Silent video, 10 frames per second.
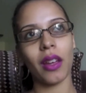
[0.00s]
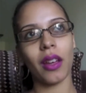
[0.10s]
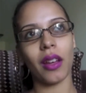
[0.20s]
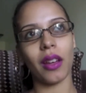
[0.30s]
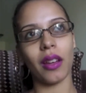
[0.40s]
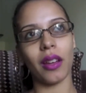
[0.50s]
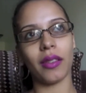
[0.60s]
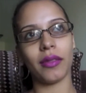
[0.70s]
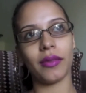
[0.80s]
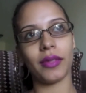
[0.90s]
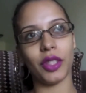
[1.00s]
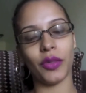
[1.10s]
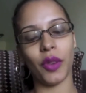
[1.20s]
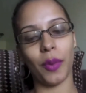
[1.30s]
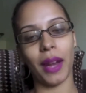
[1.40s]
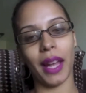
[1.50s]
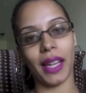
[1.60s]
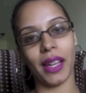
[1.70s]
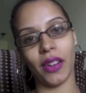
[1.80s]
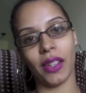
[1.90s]
if you're
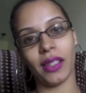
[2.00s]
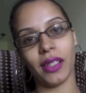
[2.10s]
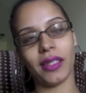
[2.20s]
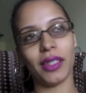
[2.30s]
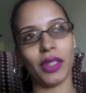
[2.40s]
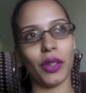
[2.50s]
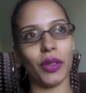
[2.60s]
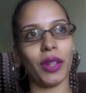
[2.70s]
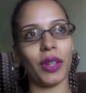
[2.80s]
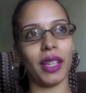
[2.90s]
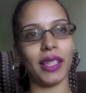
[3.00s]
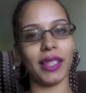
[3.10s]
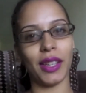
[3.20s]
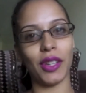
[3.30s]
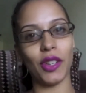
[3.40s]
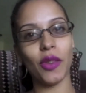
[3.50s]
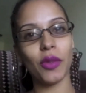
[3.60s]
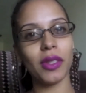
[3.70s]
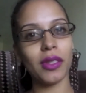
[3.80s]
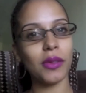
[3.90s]
planning on it. So at least now you know
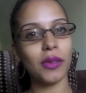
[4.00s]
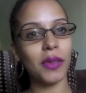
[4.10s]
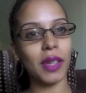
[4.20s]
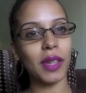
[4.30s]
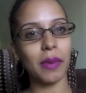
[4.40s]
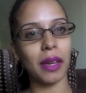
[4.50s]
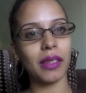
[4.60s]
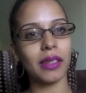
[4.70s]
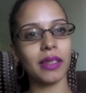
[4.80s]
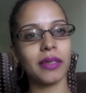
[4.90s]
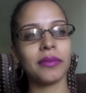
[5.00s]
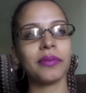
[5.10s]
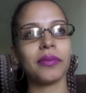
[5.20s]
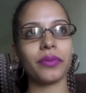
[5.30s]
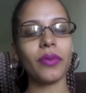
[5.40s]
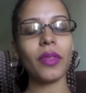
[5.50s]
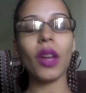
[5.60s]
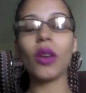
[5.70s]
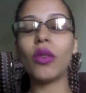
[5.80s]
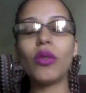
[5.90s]
what to sort of expect.
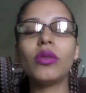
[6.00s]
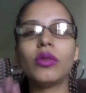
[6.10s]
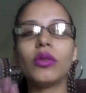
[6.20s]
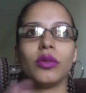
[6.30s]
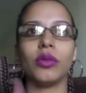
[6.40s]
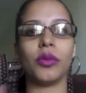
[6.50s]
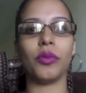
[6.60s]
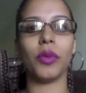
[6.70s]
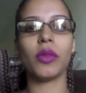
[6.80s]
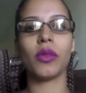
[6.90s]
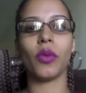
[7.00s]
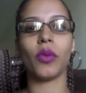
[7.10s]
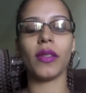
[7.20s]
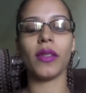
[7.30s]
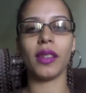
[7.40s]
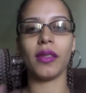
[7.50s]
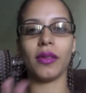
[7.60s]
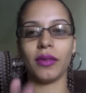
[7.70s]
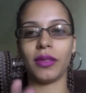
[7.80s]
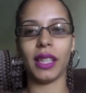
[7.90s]
One of the
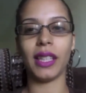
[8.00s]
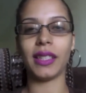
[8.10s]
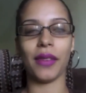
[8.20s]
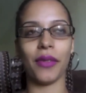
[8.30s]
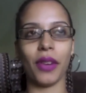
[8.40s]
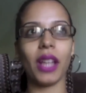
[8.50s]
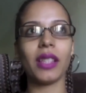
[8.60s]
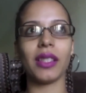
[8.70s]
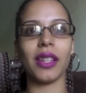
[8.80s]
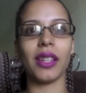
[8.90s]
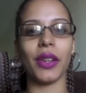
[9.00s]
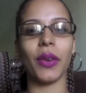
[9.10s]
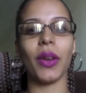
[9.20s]
things I forgot to tell you,